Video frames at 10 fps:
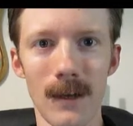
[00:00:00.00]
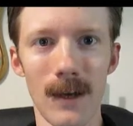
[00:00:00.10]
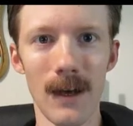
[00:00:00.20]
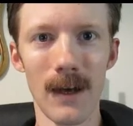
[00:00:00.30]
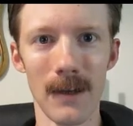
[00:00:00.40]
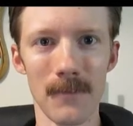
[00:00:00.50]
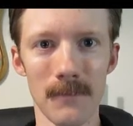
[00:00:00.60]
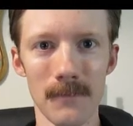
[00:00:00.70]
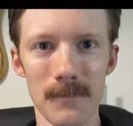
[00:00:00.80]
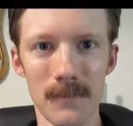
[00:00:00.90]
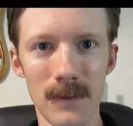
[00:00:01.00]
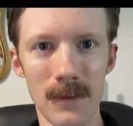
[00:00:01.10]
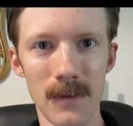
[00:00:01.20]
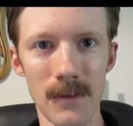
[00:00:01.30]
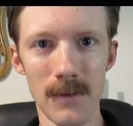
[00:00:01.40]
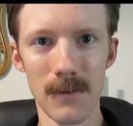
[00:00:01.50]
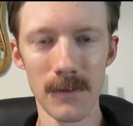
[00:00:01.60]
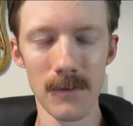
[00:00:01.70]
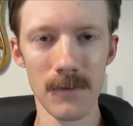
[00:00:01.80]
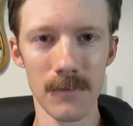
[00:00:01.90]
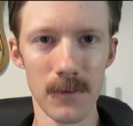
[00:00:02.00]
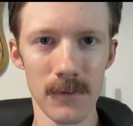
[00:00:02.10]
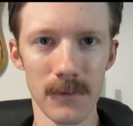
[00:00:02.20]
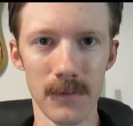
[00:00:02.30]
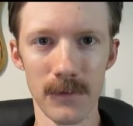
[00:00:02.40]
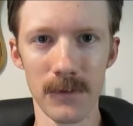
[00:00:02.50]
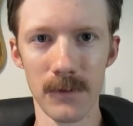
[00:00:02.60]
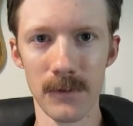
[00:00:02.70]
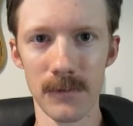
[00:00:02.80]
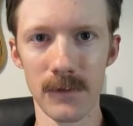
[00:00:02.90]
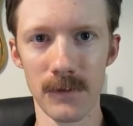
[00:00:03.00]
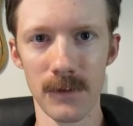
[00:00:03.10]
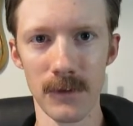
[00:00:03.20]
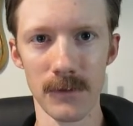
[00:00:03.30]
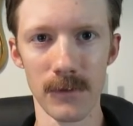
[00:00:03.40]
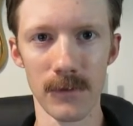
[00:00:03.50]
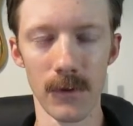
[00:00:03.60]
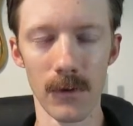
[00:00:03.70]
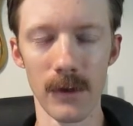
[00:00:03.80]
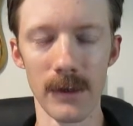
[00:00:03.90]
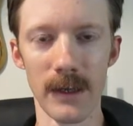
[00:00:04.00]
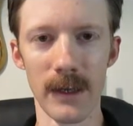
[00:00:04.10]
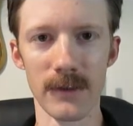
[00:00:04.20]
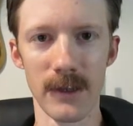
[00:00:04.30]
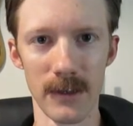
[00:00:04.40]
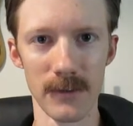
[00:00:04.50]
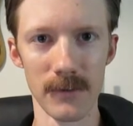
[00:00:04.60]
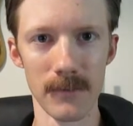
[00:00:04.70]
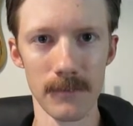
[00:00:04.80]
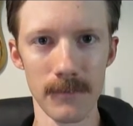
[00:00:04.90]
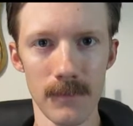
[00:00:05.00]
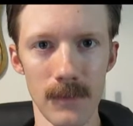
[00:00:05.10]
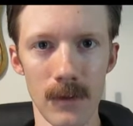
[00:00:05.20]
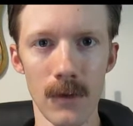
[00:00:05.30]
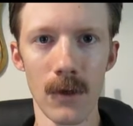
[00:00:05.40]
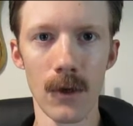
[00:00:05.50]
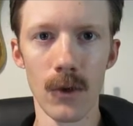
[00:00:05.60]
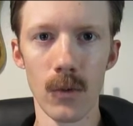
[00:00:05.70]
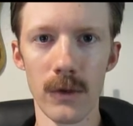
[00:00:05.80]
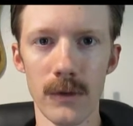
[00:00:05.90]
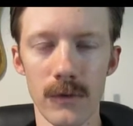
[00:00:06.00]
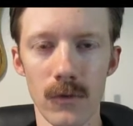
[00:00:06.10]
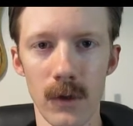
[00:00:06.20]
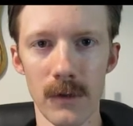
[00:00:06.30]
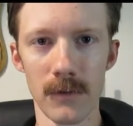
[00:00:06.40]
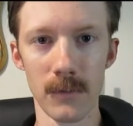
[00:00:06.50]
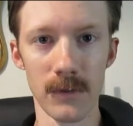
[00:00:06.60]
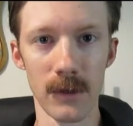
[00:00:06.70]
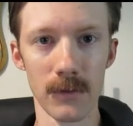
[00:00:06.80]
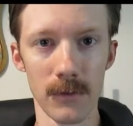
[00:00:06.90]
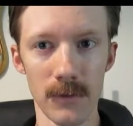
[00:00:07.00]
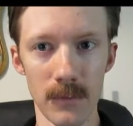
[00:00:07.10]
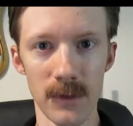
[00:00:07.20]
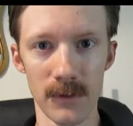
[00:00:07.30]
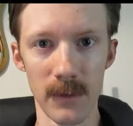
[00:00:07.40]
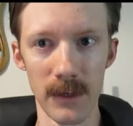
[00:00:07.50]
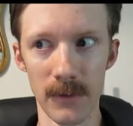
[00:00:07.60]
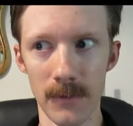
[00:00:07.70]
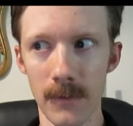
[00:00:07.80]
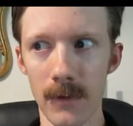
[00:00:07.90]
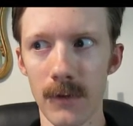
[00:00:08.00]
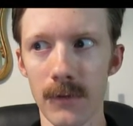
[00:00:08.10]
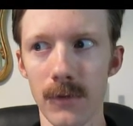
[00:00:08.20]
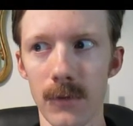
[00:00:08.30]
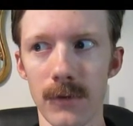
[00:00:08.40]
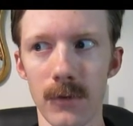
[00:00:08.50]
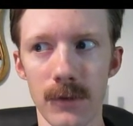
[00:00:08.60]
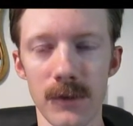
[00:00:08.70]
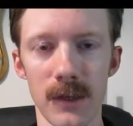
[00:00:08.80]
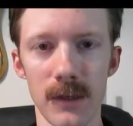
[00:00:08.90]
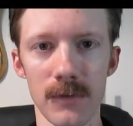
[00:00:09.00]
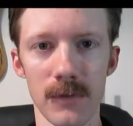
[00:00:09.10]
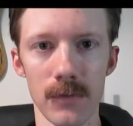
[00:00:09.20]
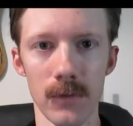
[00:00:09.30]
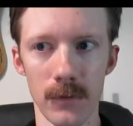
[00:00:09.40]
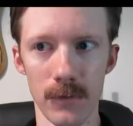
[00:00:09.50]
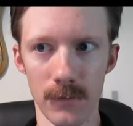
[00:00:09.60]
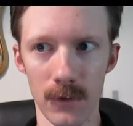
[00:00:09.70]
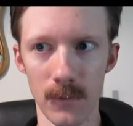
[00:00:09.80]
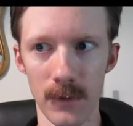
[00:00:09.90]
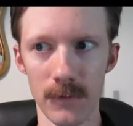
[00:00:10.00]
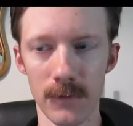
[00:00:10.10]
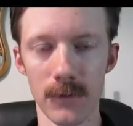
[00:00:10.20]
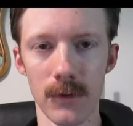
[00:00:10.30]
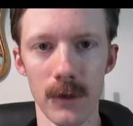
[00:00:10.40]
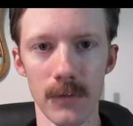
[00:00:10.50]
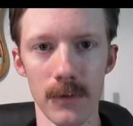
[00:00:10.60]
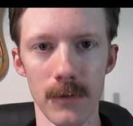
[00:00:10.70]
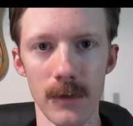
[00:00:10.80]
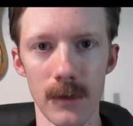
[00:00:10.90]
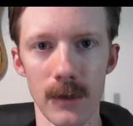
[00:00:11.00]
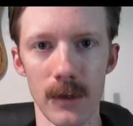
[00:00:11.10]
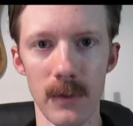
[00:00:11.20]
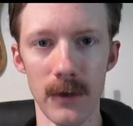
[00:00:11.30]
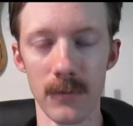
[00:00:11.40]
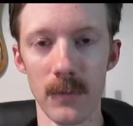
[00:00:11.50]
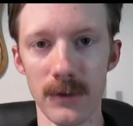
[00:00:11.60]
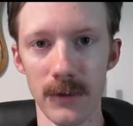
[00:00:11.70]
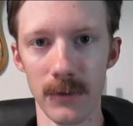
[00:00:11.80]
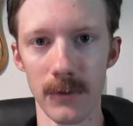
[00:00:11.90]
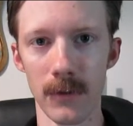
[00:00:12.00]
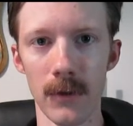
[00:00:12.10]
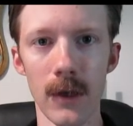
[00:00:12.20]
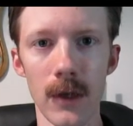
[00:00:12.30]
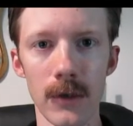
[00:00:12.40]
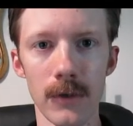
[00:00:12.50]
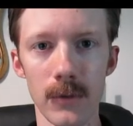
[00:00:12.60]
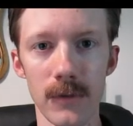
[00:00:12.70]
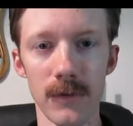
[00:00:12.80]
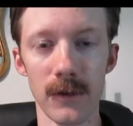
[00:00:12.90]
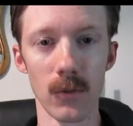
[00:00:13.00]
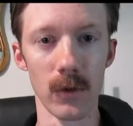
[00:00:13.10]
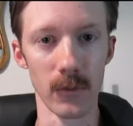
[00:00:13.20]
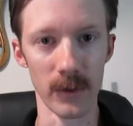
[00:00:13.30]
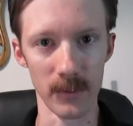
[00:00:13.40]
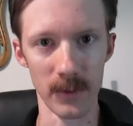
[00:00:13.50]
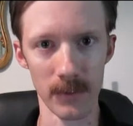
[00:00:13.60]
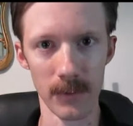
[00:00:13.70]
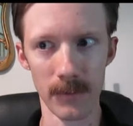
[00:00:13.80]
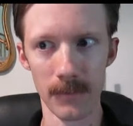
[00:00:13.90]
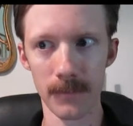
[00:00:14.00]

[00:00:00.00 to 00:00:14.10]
Hi, this is the first of a series of discussions on education, which is quite a substantial subject matter, so it's going to take several installments to cover the amount of material you would see in one written paper.